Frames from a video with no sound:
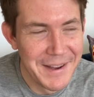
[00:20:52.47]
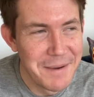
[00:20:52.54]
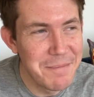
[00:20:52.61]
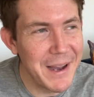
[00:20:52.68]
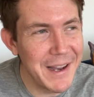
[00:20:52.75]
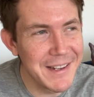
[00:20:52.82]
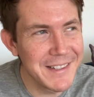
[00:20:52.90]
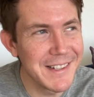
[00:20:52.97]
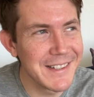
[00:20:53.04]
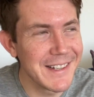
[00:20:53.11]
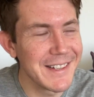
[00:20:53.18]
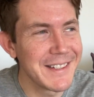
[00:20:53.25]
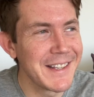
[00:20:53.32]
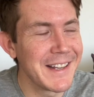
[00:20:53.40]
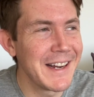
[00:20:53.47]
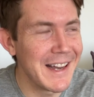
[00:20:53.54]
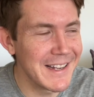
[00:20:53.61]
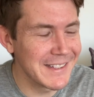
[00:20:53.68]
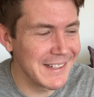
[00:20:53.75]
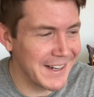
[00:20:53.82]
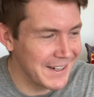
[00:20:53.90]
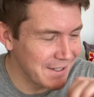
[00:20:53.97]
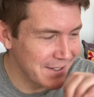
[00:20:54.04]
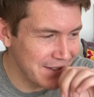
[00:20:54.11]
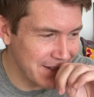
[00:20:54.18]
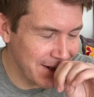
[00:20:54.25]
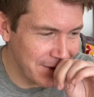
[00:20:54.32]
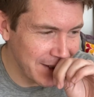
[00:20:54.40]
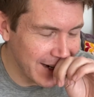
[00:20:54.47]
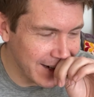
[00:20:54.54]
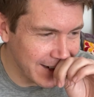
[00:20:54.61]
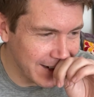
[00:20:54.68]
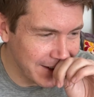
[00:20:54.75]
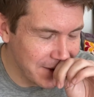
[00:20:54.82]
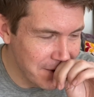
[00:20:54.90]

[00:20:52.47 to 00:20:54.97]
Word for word: Pisces is the last sign of the zodiac.